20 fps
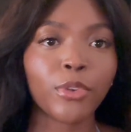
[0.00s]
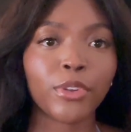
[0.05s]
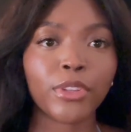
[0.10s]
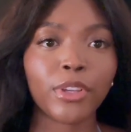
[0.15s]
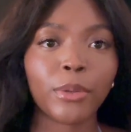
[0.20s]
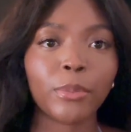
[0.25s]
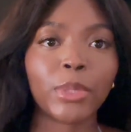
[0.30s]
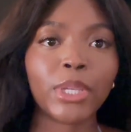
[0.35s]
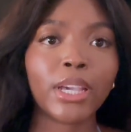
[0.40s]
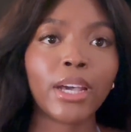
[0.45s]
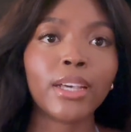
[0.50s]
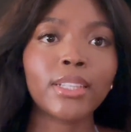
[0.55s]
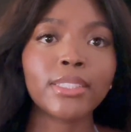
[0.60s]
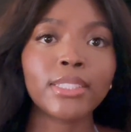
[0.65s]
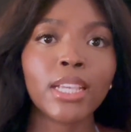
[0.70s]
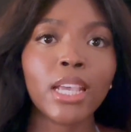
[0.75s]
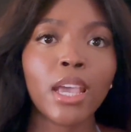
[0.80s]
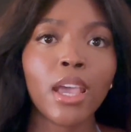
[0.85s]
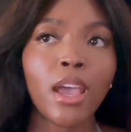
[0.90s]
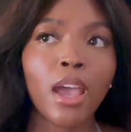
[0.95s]
there
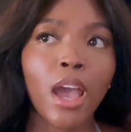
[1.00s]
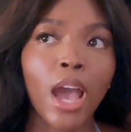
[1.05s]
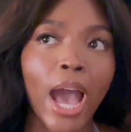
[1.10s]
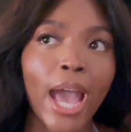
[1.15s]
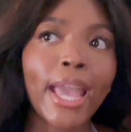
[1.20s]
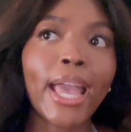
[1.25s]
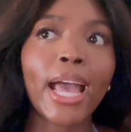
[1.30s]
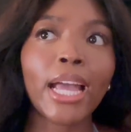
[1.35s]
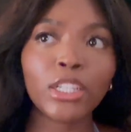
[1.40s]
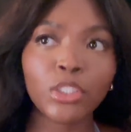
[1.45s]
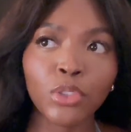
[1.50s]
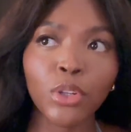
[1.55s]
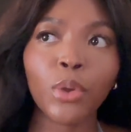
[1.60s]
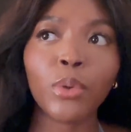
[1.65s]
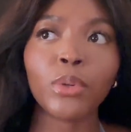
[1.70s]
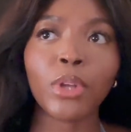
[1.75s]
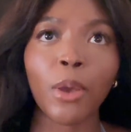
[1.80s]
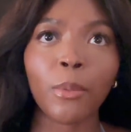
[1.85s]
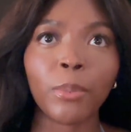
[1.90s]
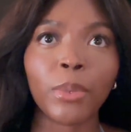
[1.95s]
because I had
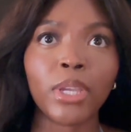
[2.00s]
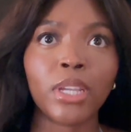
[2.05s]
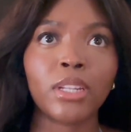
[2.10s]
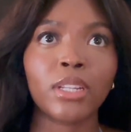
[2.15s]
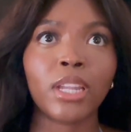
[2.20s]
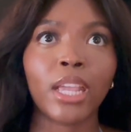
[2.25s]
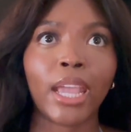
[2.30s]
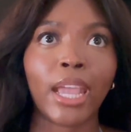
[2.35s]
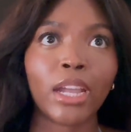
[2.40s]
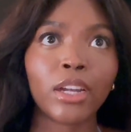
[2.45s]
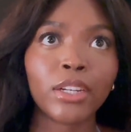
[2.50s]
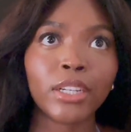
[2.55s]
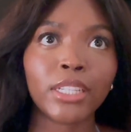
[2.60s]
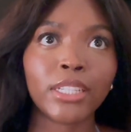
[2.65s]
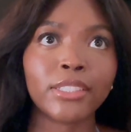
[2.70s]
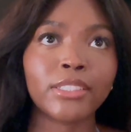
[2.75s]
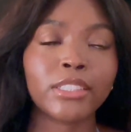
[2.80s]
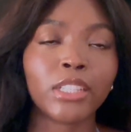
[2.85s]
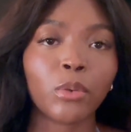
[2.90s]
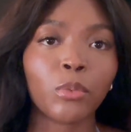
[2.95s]
grown up in
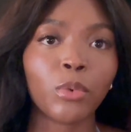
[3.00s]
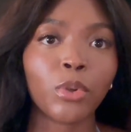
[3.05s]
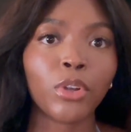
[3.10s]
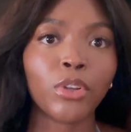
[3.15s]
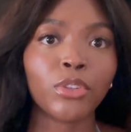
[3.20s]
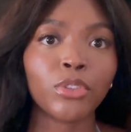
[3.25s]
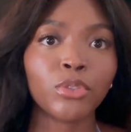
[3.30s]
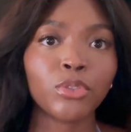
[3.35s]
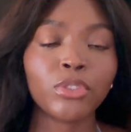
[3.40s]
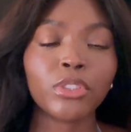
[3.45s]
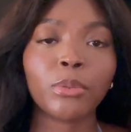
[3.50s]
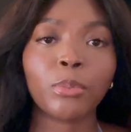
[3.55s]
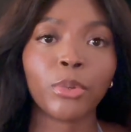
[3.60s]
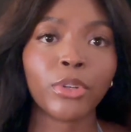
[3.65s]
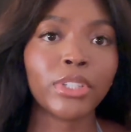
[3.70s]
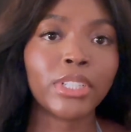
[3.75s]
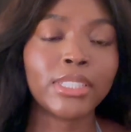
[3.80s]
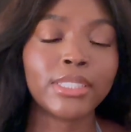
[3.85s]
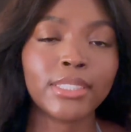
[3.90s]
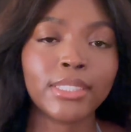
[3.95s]
areas that were usually
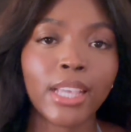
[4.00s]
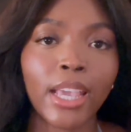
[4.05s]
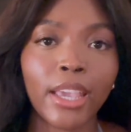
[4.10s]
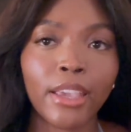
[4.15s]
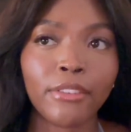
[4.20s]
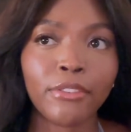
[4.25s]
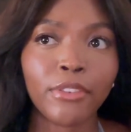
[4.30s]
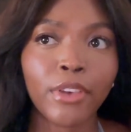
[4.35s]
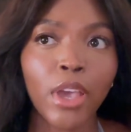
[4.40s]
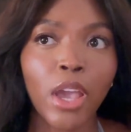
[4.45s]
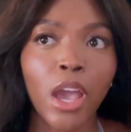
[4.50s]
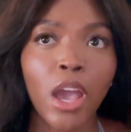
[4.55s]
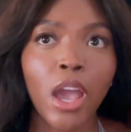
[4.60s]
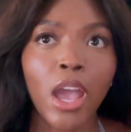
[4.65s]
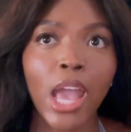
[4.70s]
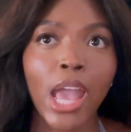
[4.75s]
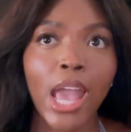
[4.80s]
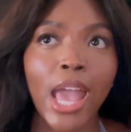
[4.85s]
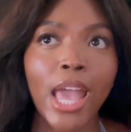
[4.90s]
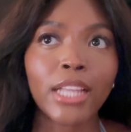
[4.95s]
pretty safe.
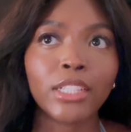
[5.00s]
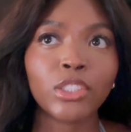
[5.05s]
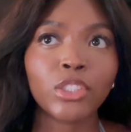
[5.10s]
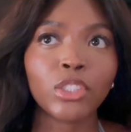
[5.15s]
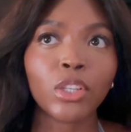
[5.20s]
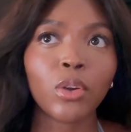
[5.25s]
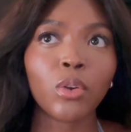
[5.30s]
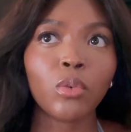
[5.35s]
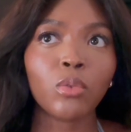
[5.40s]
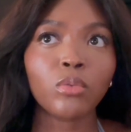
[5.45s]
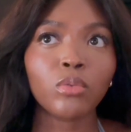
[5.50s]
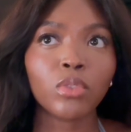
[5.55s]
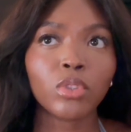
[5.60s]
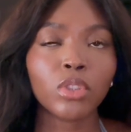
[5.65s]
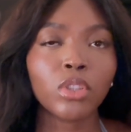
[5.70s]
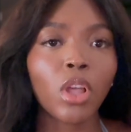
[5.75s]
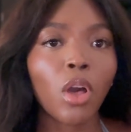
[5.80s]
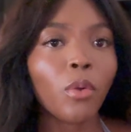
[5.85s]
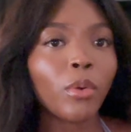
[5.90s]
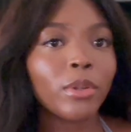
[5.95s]
And so
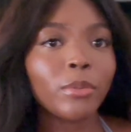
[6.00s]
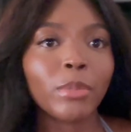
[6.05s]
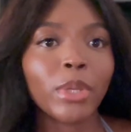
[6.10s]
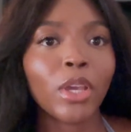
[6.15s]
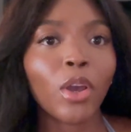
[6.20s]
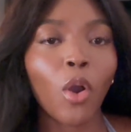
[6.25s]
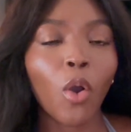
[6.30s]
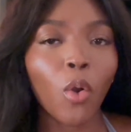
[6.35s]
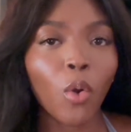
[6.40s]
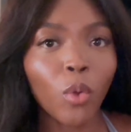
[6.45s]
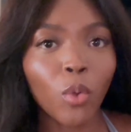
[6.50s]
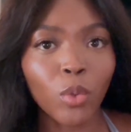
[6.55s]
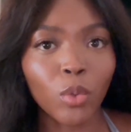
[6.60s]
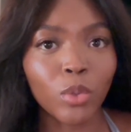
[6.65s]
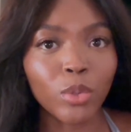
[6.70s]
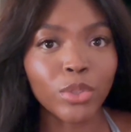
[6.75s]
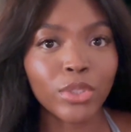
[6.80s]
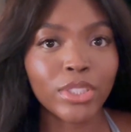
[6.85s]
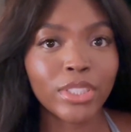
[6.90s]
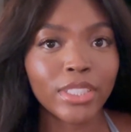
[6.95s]
lo and
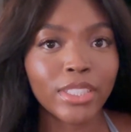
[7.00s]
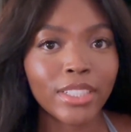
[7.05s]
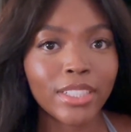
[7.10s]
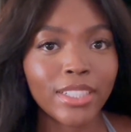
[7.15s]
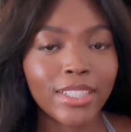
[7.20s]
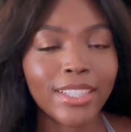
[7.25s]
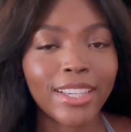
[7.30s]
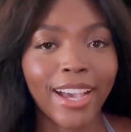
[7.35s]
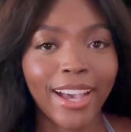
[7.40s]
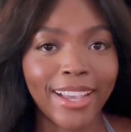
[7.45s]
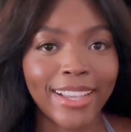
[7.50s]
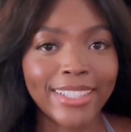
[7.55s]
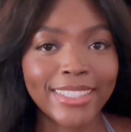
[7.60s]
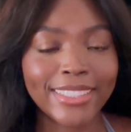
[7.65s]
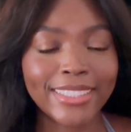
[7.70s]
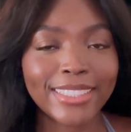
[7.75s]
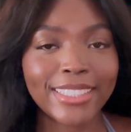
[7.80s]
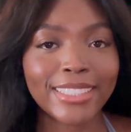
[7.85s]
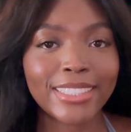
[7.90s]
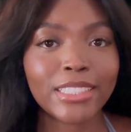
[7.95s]
behold,
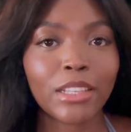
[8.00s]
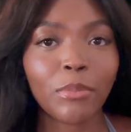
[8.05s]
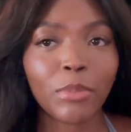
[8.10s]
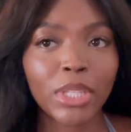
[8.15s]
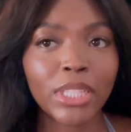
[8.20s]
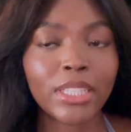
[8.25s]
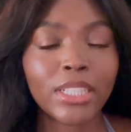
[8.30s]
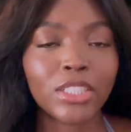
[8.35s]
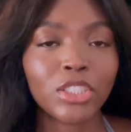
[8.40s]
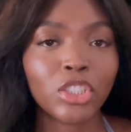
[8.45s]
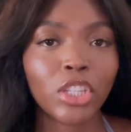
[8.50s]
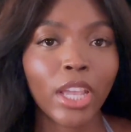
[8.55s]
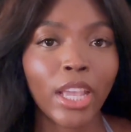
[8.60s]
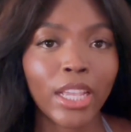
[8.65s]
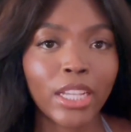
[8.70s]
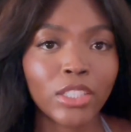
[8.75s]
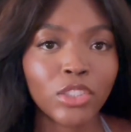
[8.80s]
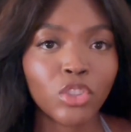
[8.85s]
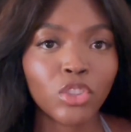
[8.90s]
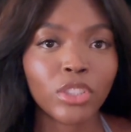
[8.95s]
guys, something that
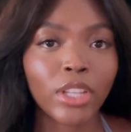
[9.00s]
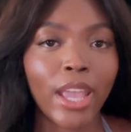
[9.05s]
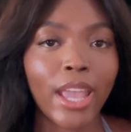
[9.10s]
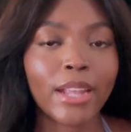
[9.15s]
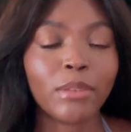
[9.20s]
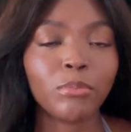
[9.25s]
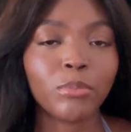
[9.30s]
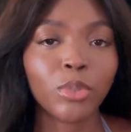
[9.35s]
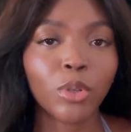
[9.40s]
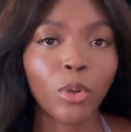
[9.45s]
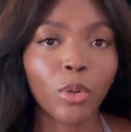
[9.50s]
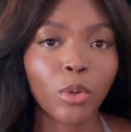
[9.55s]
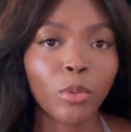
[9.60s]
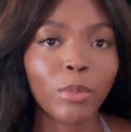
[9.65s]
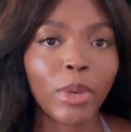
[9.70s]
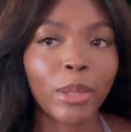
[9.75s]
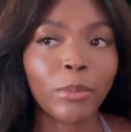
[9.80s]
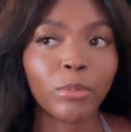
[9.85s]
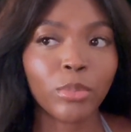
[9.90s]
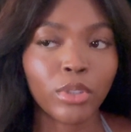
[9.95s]
changed and broke
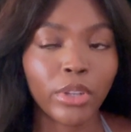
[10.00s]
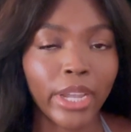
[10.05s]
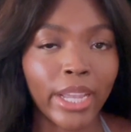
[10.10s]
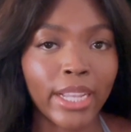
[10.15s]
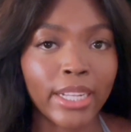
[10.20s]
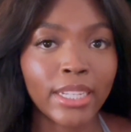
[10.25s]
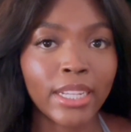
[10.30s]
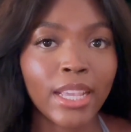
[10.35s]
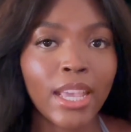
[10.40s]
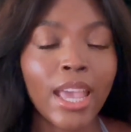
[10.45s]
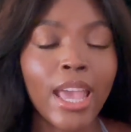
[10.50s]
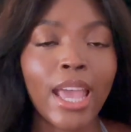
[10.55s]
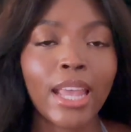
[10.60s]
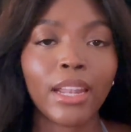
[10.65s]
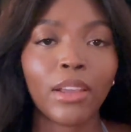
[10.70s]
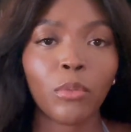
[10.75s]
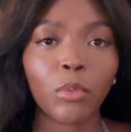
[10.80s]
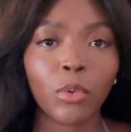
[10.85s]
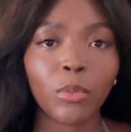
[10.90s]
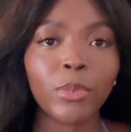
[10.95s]
my brain, and
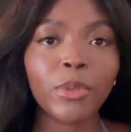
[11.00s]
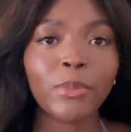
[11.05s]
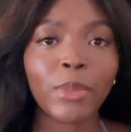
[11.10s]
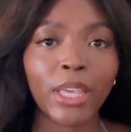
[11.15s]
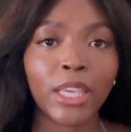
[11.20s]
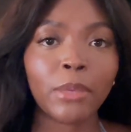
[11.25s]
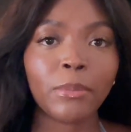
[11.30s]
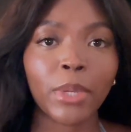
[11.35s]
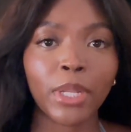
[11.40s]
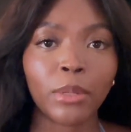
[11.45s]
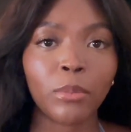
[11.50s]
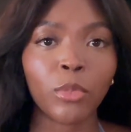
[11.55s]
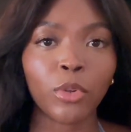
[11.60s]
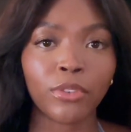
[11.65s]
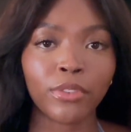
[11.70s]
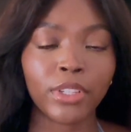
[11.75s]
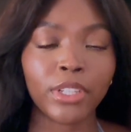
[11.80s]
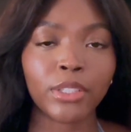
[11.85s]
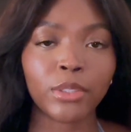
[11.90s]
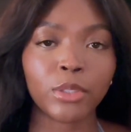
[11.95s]
I will be making many more
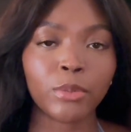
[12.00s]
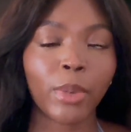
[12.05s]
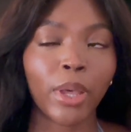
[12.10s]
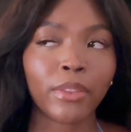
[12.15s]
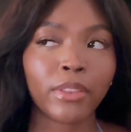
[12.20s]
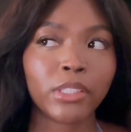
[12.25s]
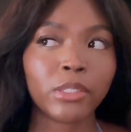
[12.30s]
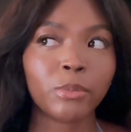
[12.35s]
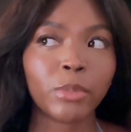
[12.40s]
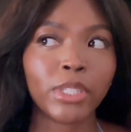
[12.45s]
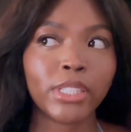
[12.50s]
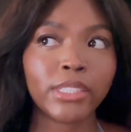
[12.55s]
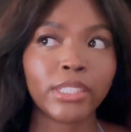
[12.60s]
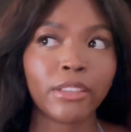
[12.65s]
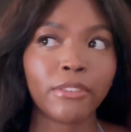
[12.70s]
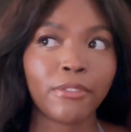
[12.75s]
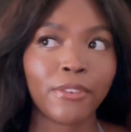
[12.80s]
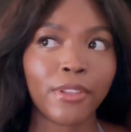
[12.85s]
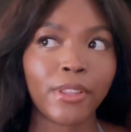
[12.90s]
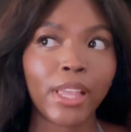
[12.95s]
videos about this because I
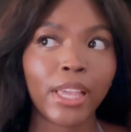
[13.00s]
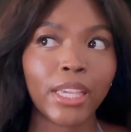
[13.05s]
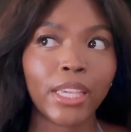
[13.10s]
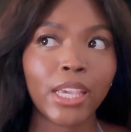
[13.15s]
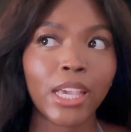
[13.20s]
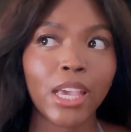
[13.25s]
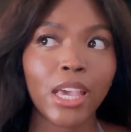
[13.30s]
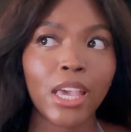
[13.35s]
feel like